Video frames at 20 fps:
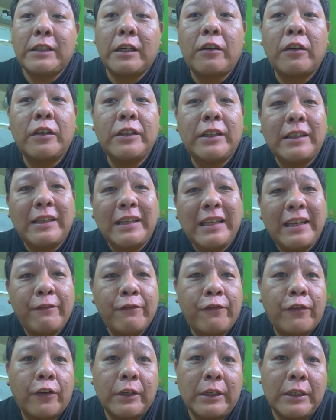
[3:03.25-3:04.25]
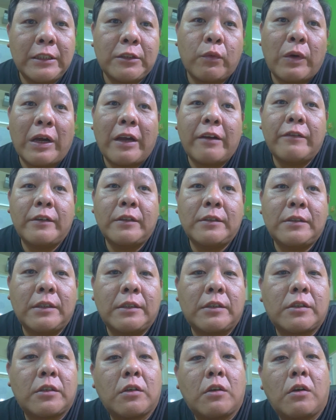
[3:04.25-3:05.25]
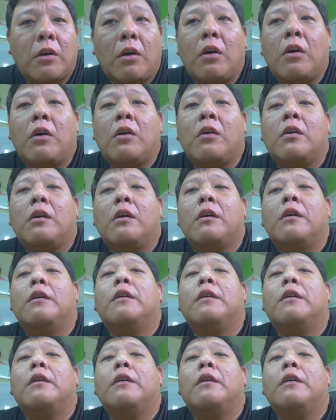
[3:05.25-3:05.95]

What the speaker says: of all, the name for this virus is called